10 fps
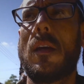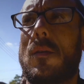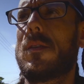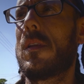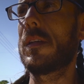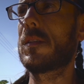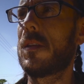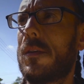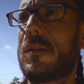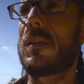It was nice
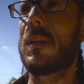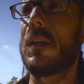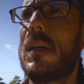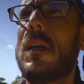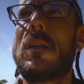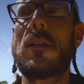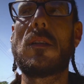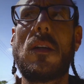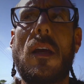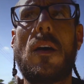though to see
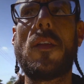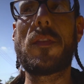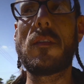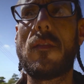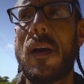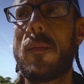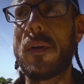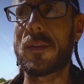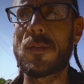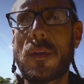such a healthy,
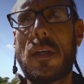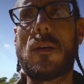vibrant tree